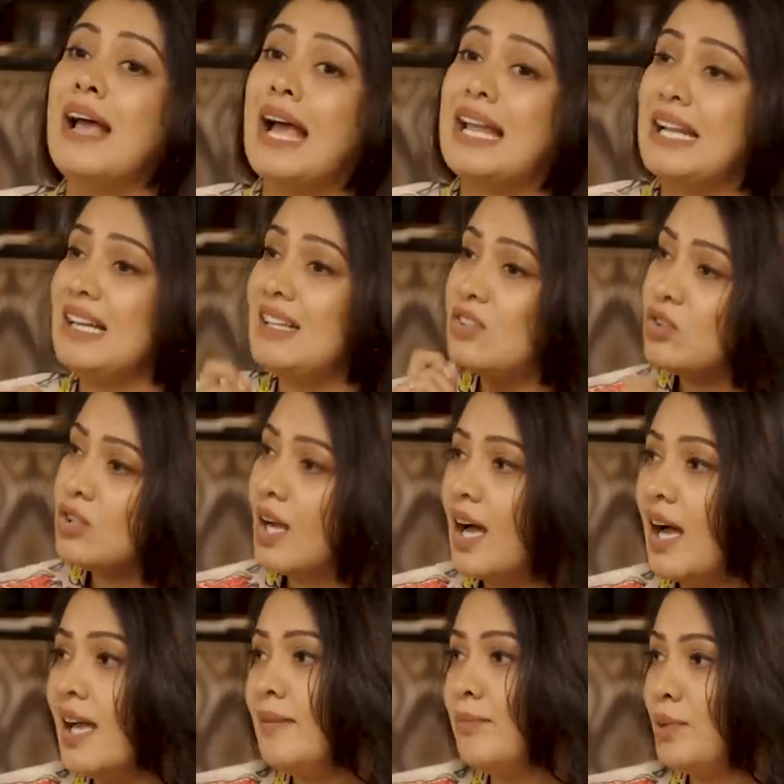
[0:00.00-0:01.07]
And I
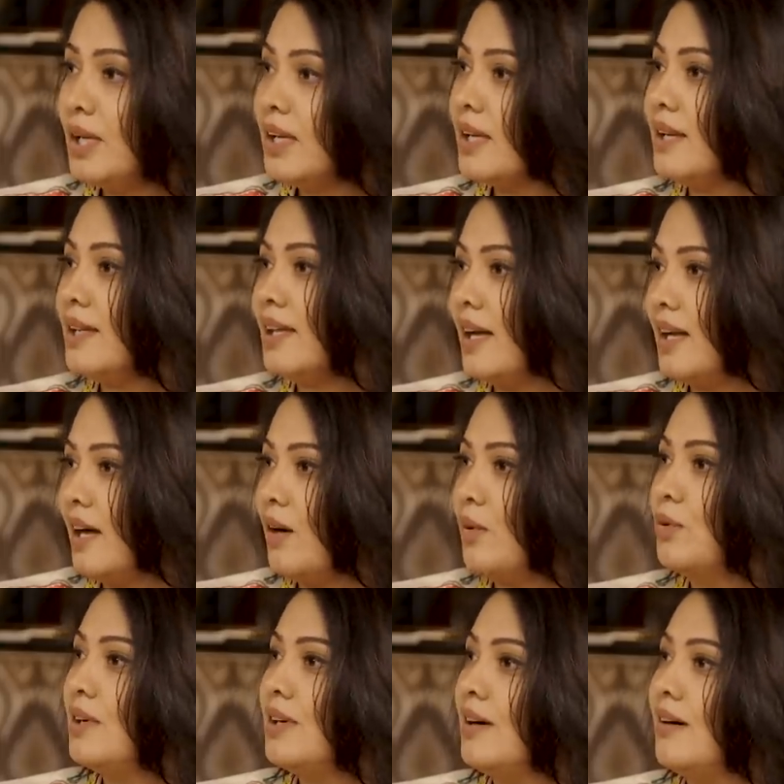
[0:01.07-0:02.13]
try bringing that
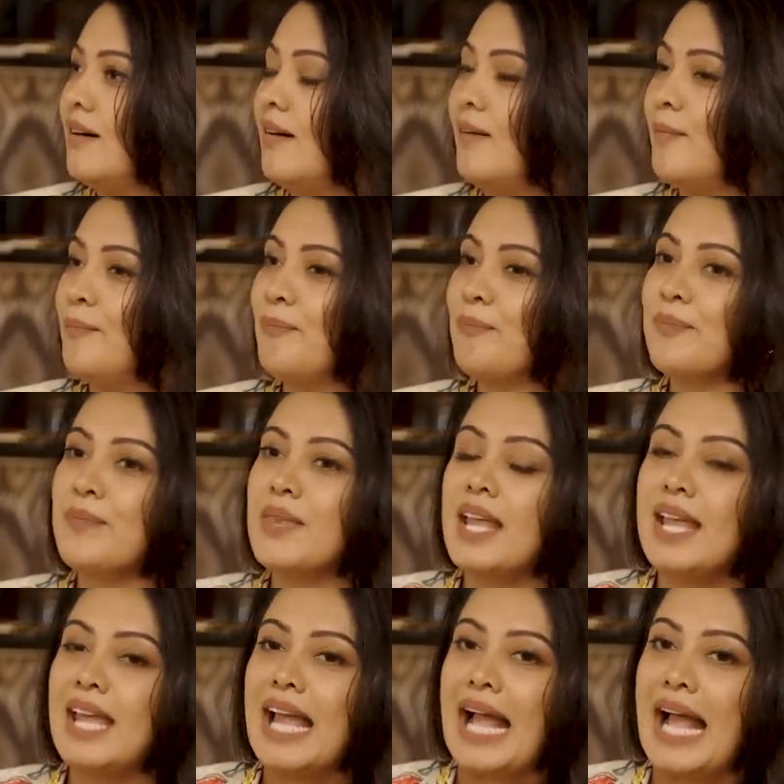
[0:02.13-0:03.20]
out.
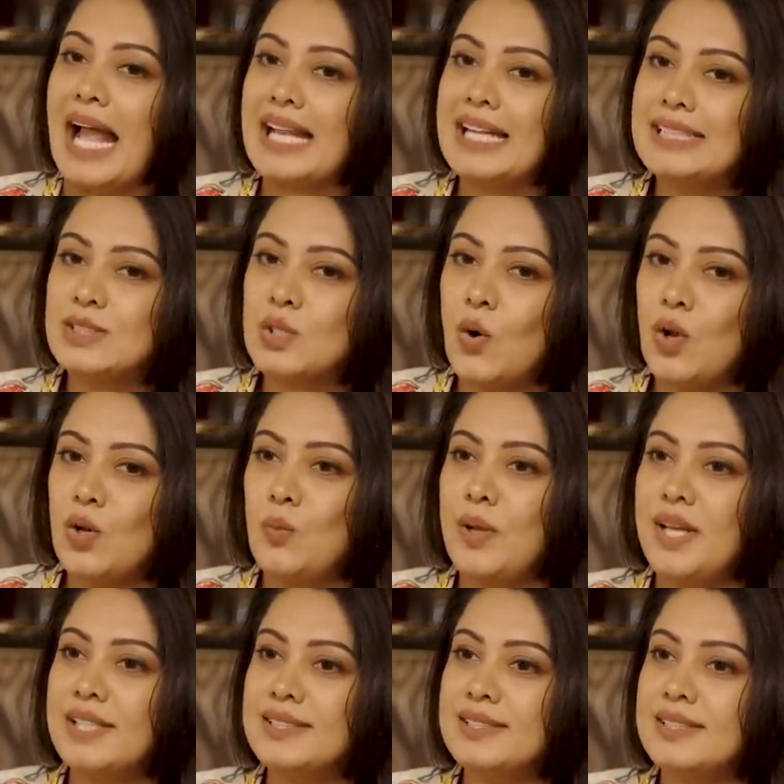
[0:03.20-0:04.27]
And it's
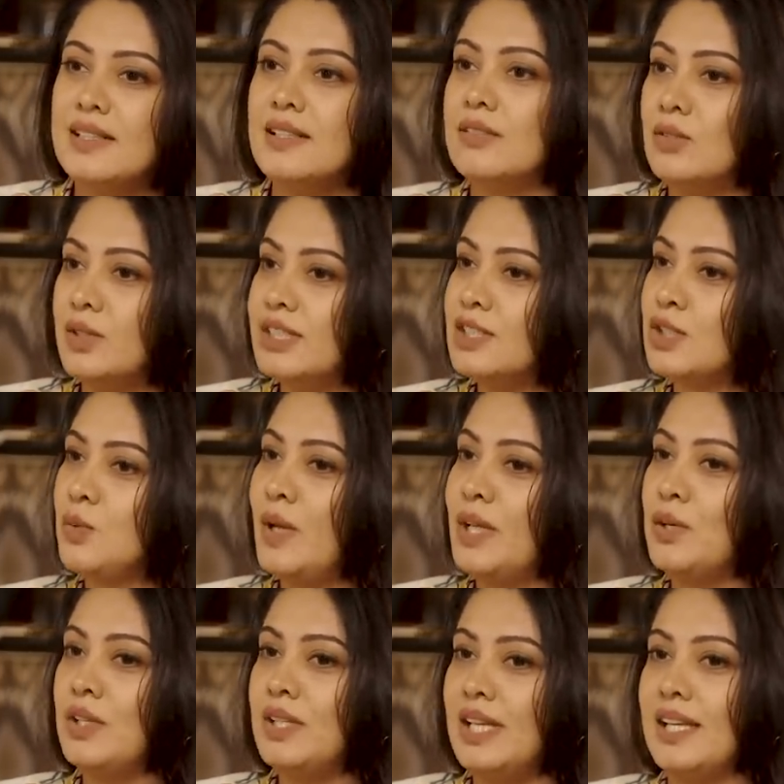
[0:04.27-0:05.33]
always a risk when
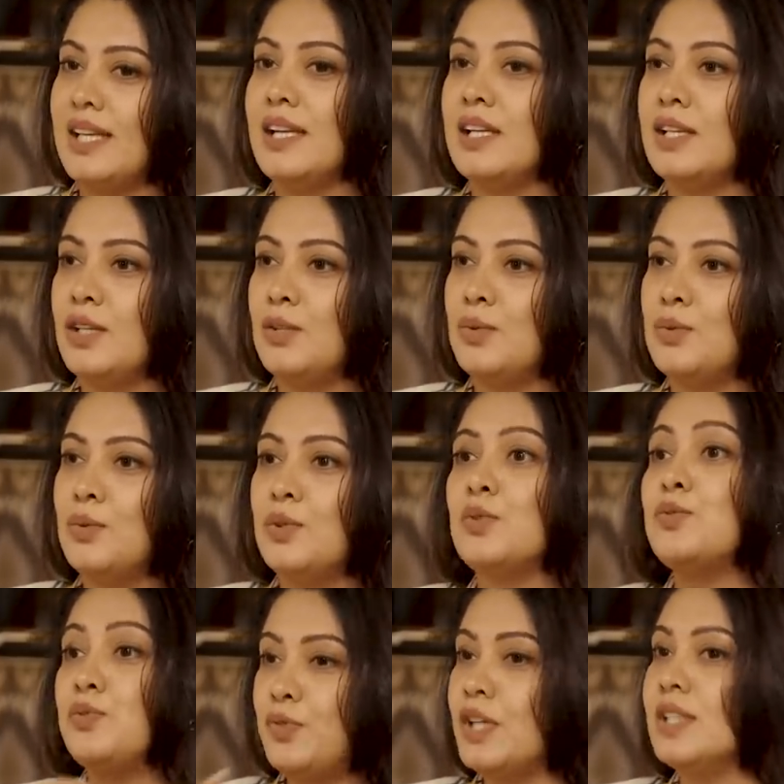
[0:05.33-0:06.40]
you're taking it to...
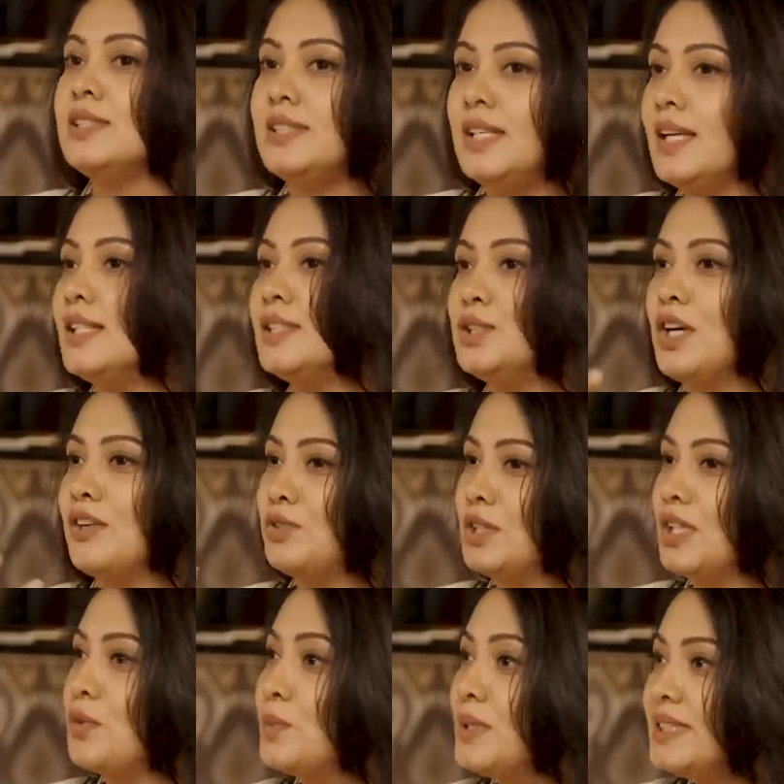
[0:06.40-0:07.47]
First thing is you have to
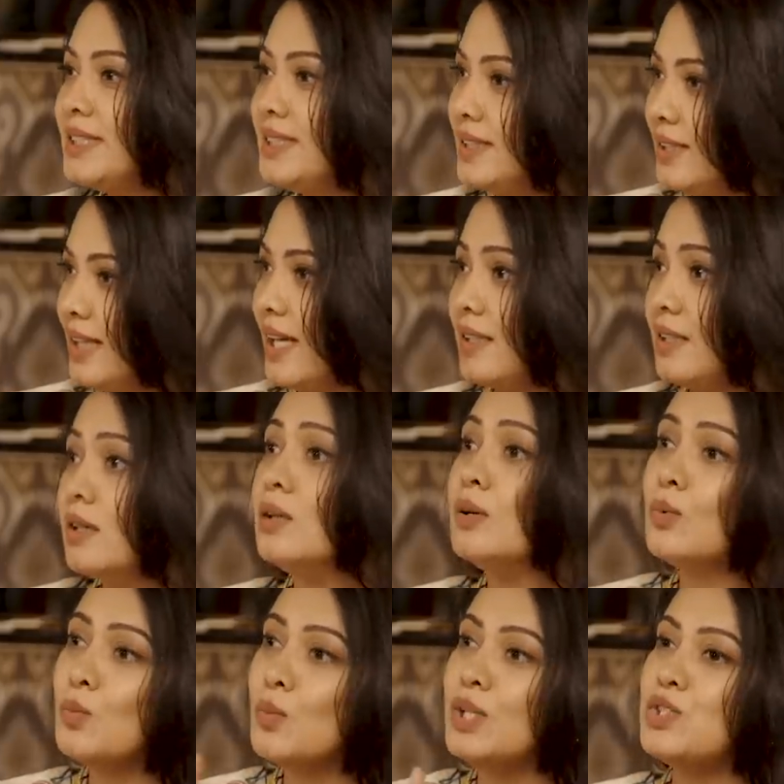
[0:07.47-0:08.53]
convince the director,
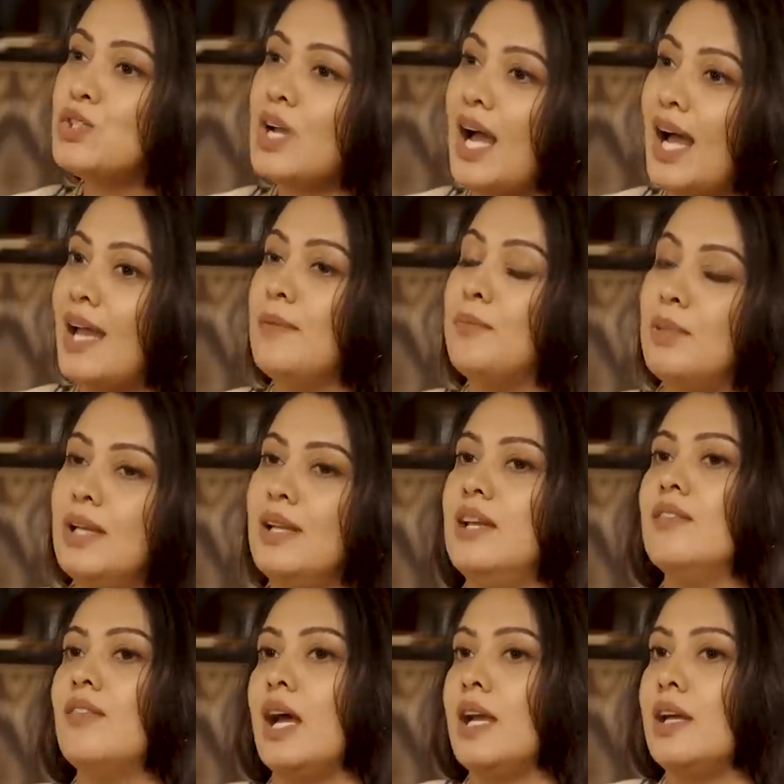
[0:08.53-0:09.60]
which I
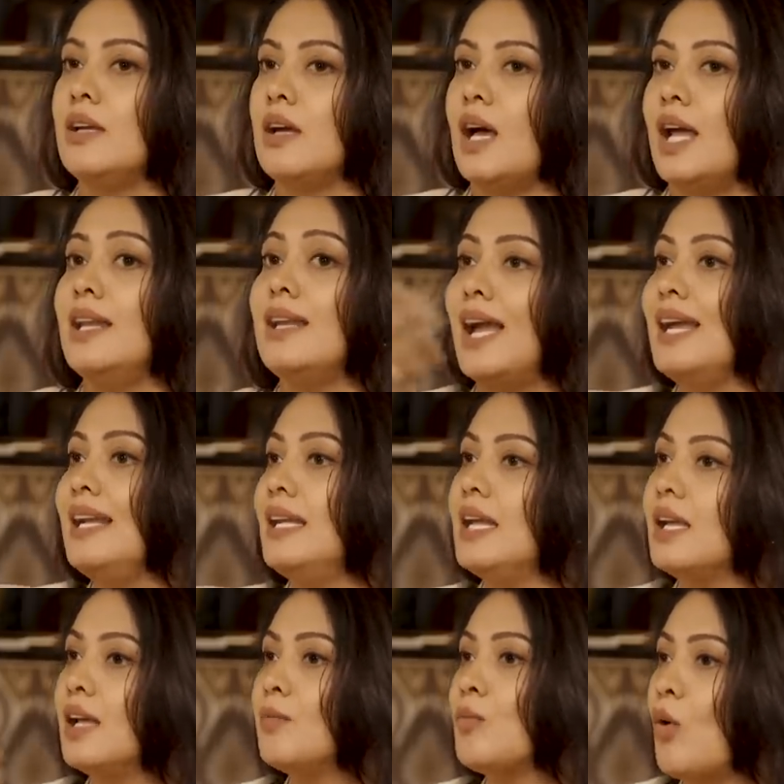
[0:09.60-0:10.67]
believe I like
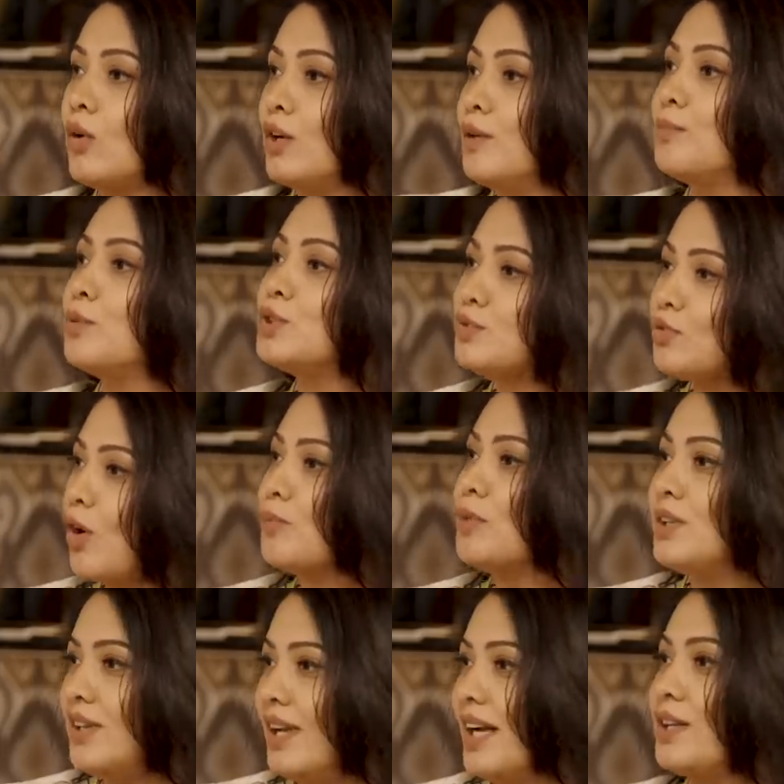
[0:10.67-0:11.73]
taking more inputs from the
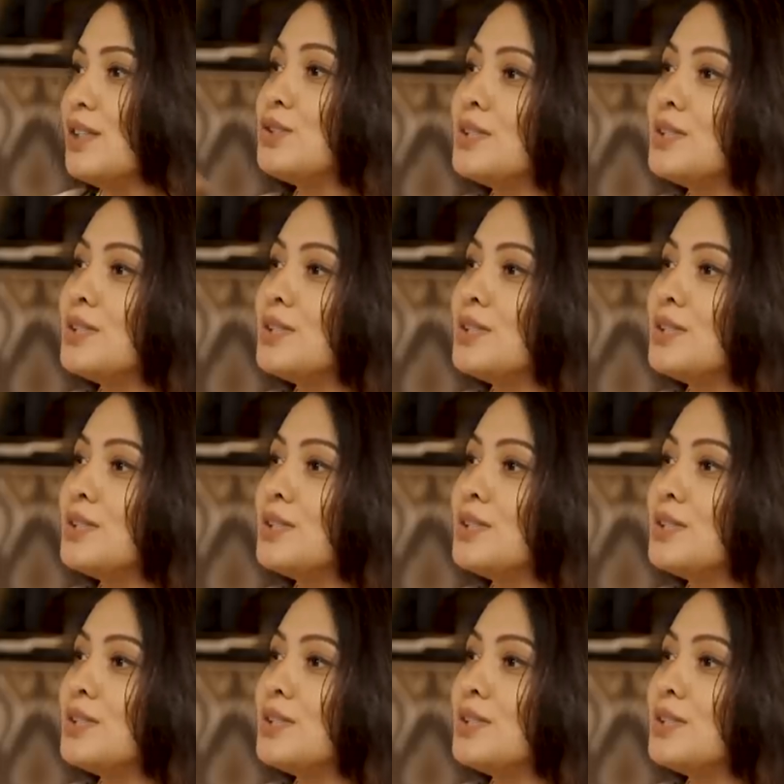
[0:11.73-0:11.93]
director.